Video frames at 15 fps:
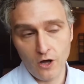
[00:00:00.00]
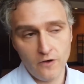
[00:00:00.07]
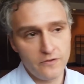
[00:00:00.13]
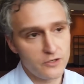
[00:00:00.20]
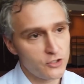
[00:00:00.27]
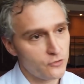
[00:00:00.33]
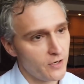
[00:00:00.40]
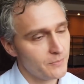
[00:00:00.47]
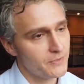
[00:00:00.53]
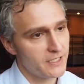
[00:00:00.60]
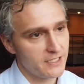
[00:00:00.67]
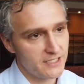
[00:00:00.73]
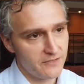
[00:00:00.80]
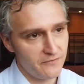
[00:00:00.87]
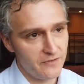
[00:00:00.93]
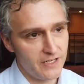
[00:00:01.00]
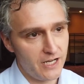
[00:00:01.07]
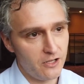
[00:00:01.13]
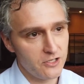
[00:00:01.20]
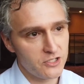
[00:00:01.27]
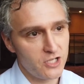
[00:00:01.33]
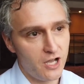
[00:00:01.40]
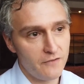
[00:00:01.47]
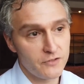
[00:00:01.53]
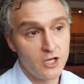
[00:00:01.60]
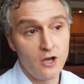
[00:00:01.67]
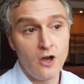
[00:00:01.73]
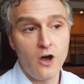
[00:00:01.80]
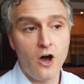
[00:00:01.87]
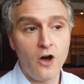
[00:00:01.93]
All of the scripting is in
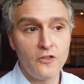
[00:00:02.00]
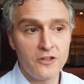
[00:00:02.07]
VanillaSoft.